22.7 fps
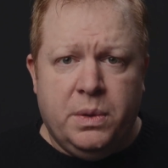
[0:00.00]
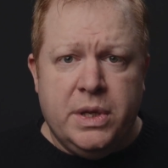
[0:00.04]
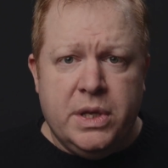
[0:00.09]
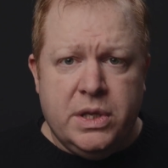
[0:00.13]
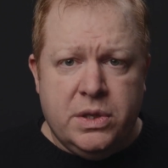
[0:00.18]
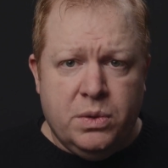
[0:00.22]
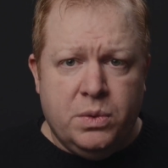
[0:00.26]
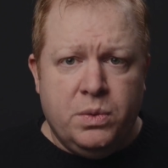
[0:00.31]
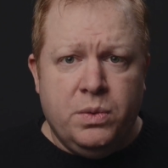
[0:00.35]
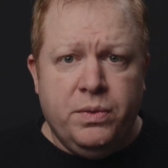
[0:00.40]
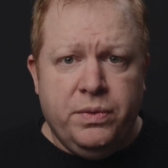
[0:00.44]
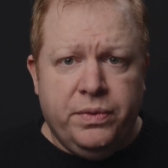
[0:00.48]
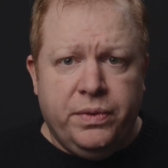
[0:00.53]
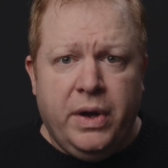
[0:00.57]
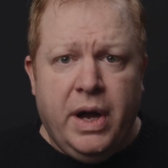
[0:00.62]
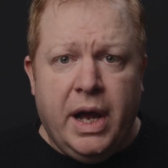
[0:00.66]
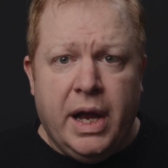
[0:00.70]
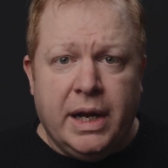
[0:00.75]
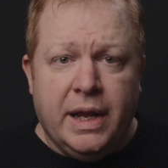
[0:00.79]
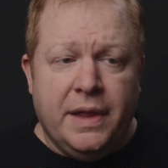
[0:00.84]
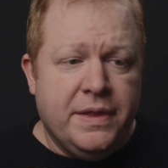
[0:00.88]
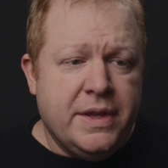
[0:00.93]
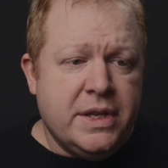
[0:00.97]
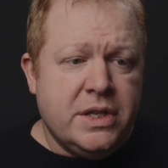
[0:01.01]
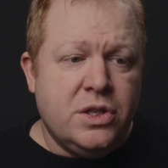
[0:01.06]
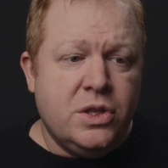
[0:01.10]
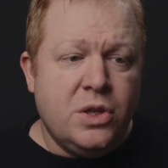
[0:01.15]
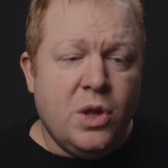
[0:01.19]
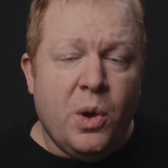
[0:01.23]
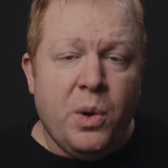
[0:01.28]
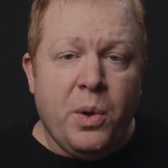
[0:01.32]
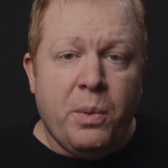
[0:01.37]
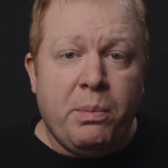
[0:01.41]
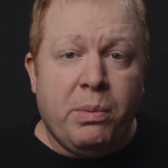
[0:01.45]
It's all fine. And there's
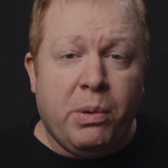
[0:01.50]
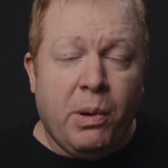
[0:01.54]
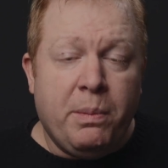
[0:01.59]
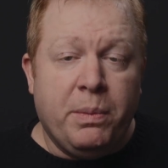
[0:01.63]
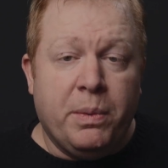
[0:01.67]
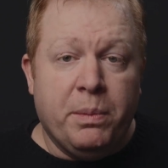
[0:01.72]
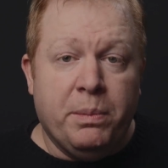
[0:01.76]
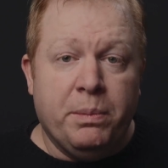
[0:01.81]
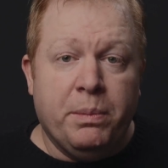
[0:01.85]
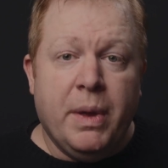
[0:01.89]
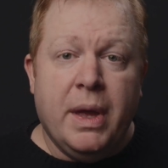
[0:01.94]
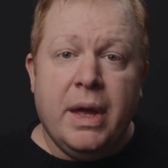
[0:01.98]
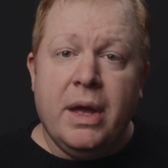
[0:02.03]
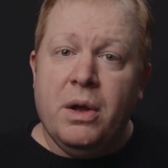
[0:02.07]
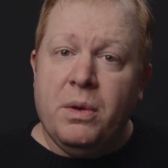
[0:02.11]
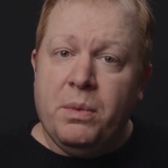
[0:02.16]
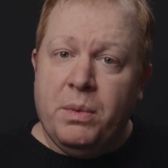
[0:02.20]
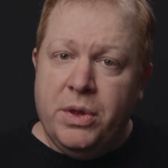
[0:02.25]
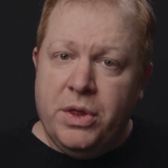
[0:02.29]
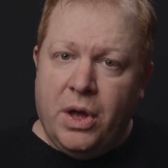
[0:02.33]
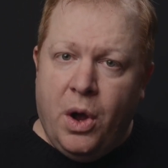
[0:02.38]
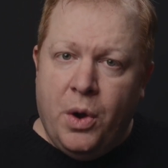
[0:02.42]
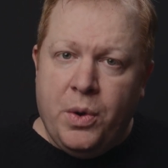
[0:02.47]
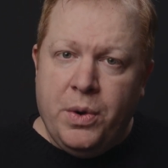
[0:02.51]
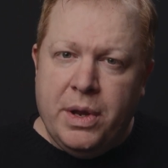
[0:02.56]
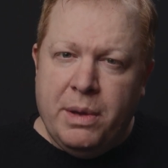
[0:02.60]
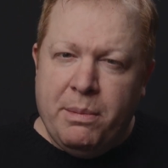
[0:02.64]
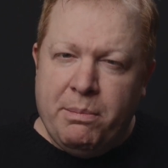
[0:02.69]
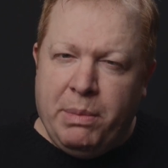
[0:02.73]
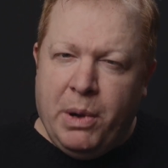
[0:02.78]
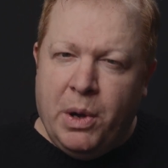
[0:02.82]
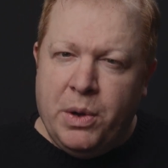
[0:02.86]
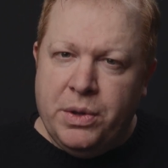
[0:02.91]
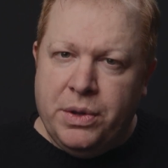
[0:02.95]
no problem with owning
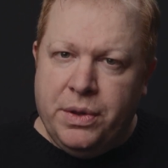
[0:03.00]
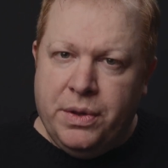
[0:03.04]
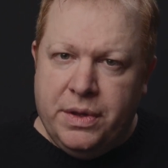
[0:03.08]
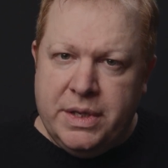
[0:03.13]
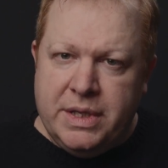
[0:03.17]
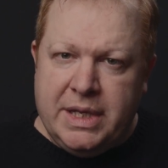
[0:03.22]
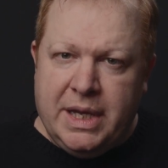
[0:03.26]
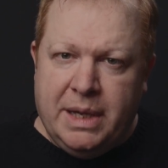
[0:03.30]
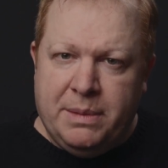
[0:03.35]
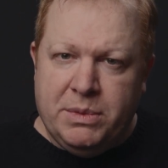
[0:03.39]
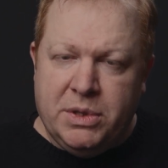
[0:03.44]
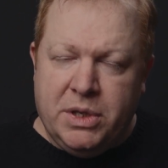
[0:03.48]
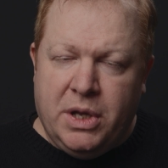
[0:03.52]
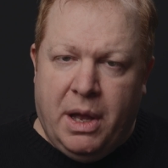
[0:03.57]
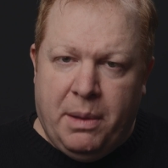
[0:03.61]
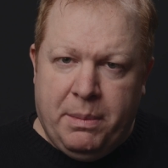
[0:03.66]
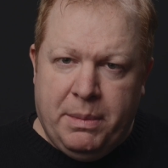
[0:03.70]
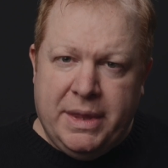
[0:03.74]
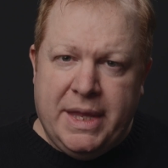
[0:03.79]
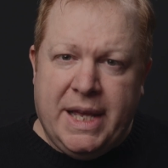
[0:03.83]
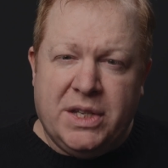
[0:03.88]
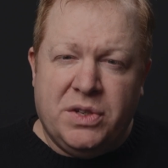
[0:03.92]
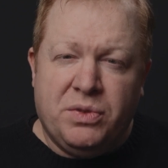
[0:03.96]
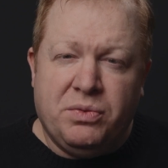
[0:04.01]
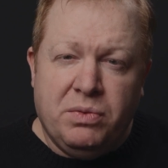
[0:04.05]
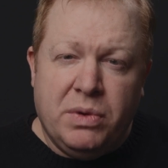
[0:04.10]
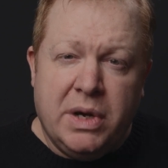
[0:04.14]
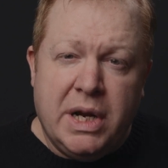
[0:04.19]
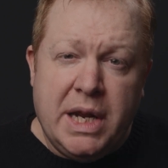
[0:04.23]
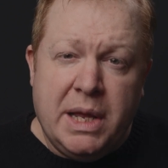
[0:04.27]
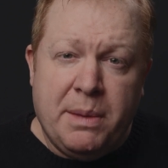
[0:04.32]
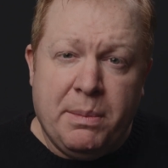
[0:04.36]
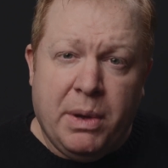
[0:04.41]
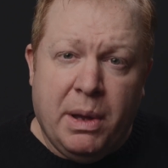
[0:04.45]
both at the same time. And that's
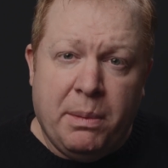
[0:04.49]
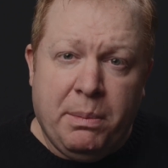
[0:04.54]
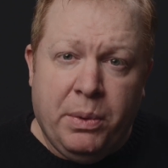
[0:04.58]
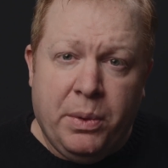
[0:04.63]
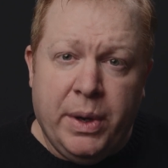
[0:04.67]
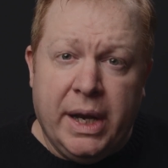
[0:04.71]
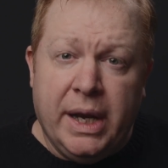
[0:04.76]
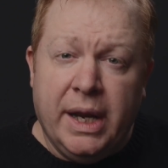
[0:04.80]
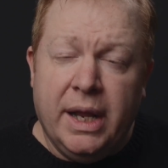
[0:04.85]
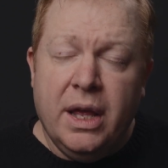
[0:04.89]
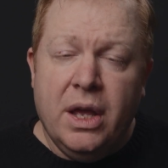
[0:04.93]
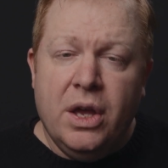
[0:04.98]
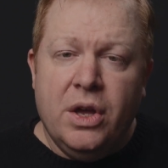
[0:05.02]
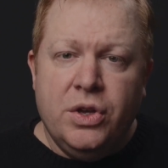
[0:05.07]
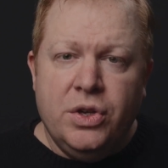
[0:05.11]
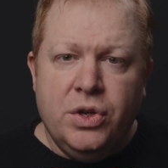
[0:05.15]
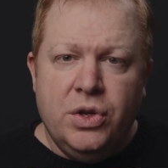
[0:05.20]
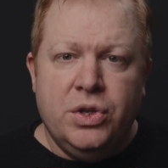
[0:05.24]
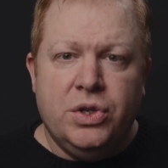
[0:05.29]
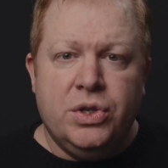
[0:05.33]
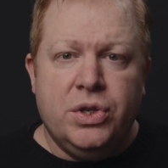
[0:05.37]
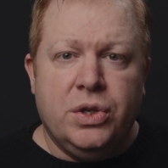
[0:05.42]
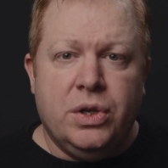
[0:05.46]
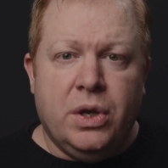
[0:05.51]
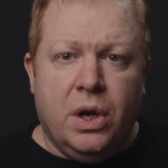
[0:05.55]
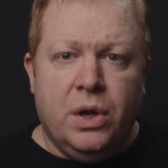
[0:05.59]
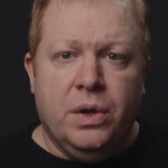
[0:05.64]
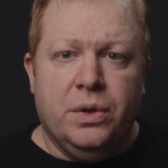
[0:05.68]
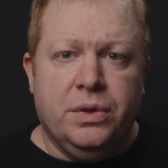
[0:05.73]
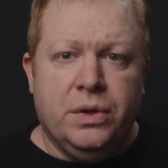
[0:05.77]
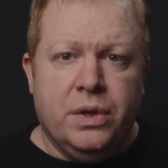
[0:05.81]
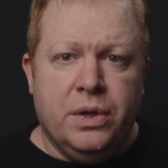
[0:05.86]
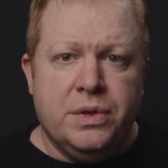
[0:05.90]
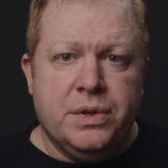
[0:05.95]
really my point. You should
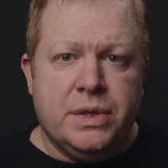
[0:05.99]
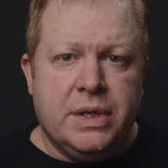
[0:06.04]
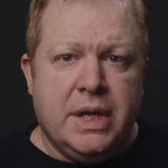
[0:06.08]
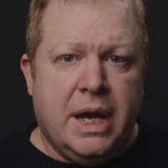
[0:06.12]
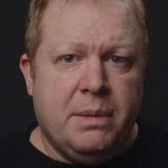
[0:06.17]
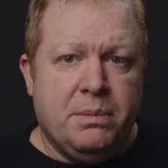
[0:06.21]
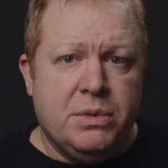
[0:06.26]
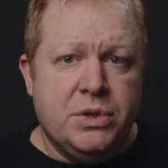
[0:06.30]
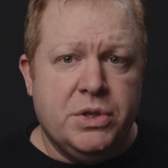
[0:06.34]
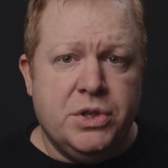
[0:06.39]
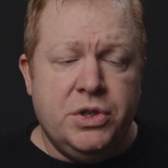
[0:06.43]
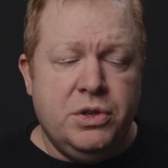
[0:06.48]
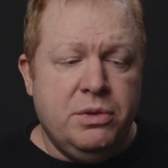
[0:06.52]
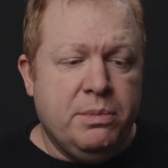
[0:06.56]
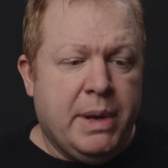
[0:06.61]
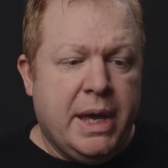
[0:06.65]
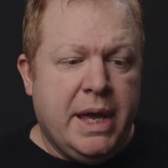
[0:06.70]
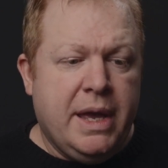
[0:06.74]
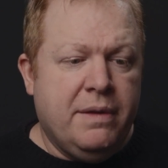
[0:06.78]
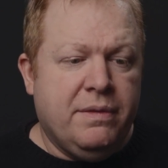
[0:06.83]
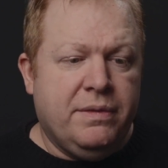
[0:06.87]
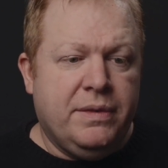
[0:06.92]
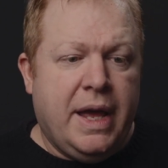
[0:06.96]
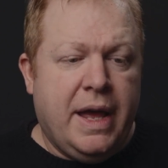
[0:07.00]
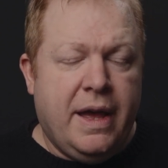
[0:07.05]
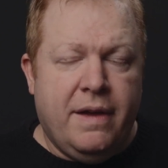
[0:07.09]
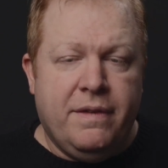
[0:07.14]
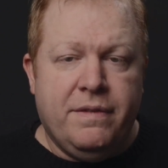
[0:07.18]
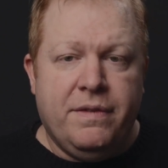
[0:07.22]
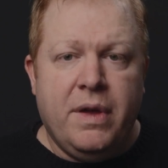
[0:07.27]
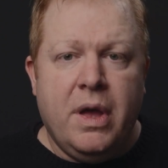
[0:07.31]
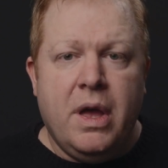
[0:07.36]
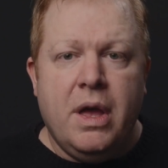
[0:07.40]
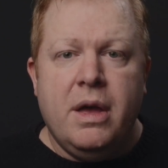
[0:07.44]
own those cameras. You may even
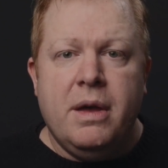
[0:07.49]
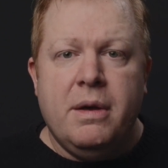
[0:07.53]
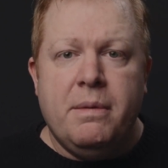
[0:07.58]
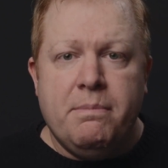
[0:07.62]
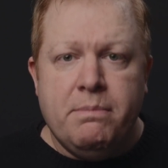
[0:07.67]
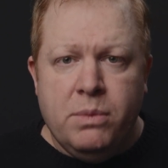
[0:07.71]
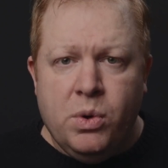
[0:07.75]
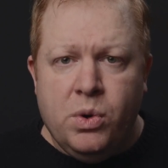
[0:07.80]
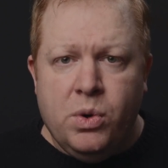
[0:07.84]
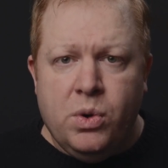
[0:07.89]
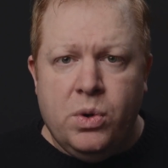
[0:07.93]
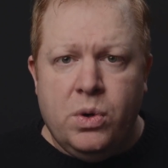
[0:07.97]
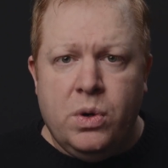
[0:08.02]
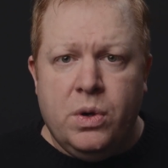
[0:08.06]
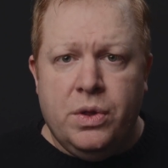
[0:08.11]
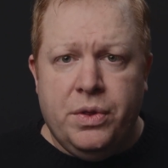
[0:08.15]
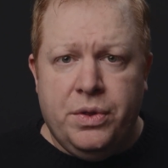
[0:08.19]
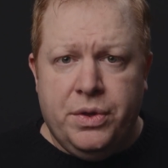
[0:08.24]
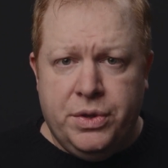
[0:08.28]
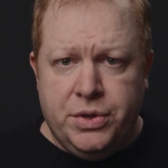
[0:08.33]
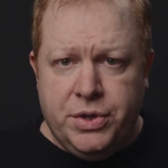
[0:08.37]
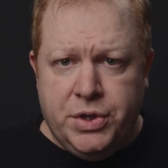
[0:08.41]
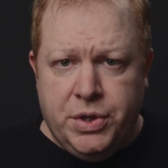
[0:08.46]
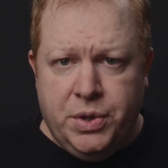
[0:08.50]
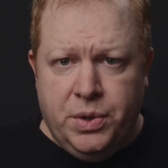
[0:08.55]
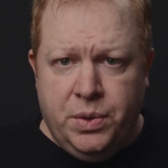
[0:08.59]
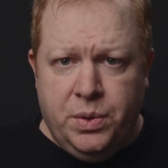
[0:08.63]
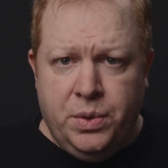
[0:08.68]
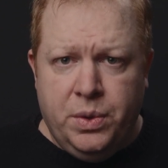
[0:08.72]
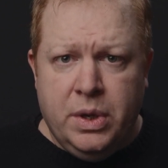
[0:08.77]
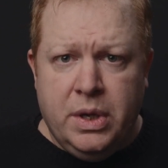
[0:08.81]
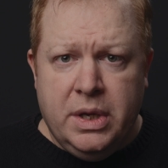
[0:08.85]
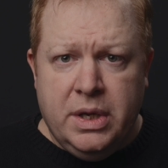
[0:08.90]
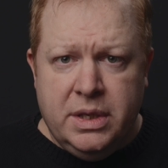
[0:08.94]
have more than
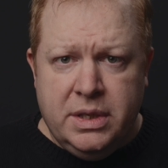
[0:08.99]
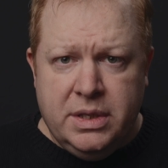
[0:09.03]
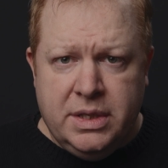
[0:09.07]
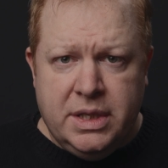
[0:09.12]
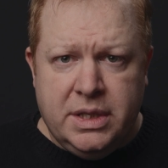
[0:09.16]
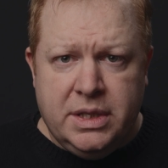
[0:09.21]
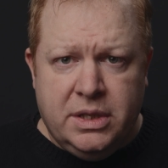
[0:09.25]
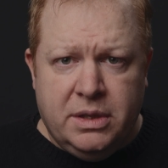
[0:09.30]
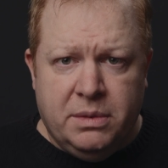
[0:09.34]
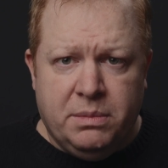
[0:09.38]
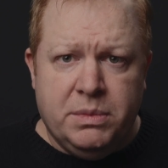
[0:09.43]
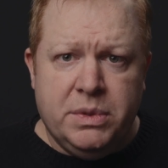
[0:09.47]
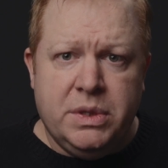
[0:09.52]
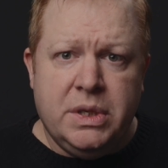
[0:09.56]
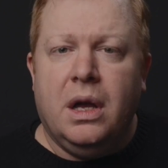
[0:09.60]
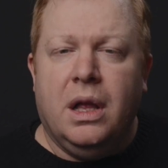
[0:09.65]
two systems.